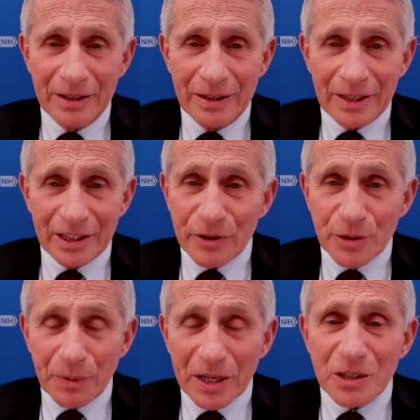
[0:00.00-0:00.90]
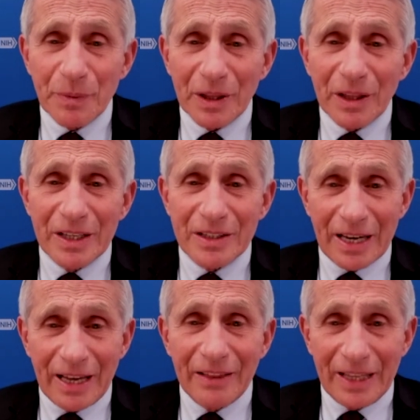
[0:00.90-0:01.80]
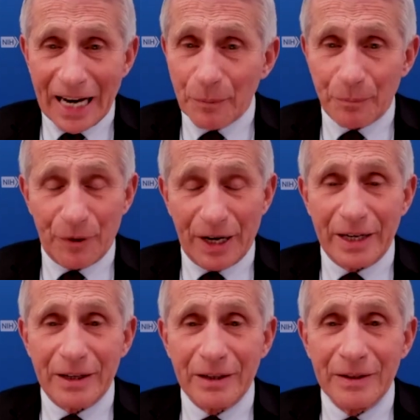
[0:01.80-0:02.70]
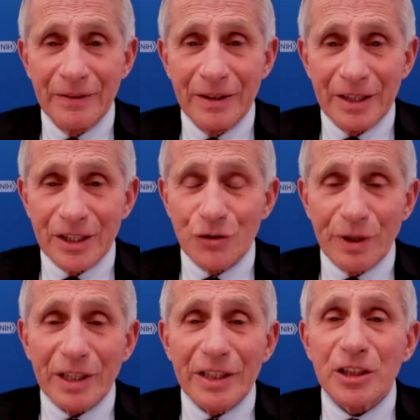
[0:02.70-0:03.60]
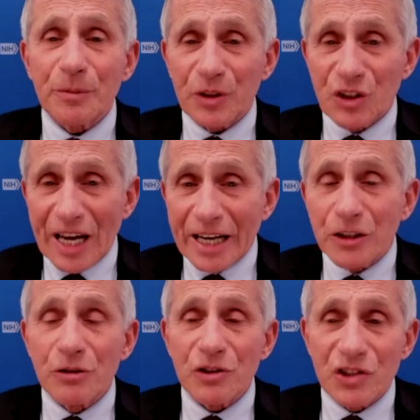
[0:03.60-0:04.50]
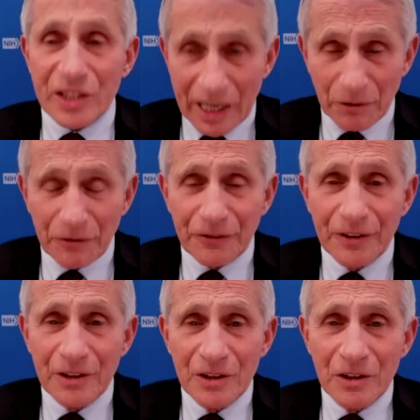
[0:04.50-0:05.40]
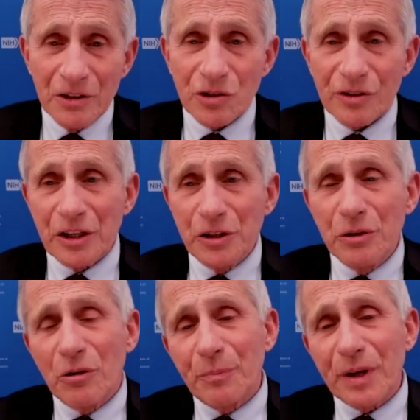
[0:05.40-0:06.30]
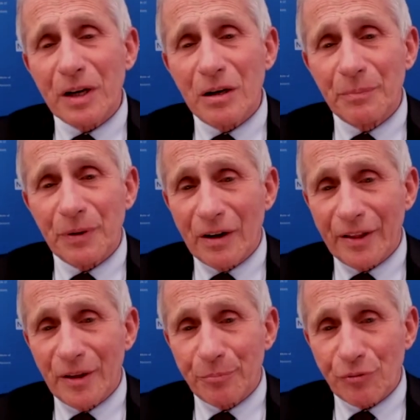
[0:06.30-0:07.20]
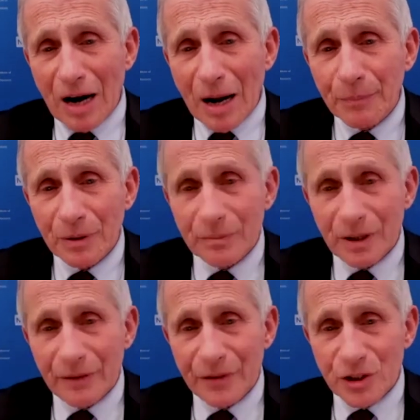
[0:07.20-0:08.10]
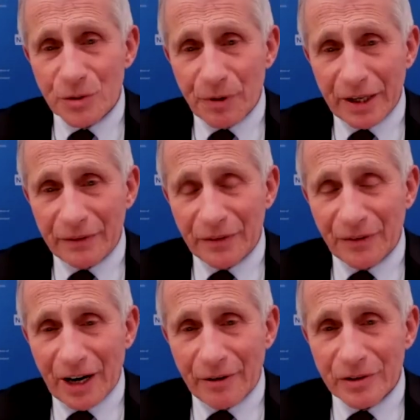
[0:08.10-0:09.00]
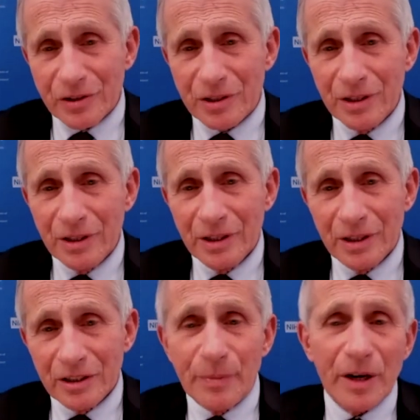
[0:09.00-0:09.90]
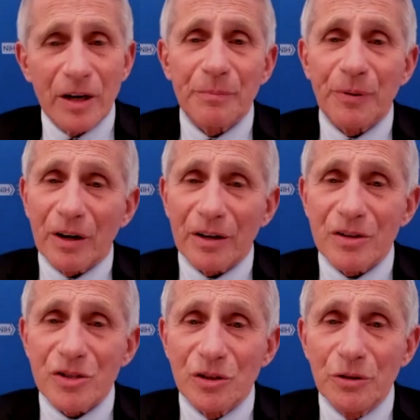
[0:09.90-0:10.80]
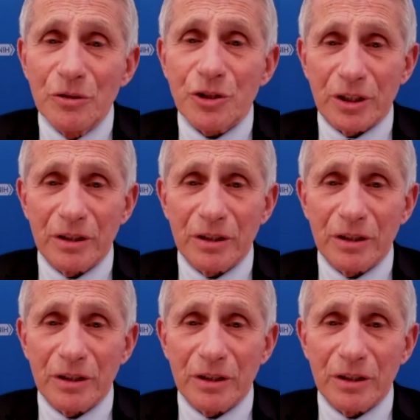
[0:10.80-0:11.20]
And the responsibility to end the outbreak is really to protect yourself so that you don't become part of the problem of the spread of the virus. You become part of the solution.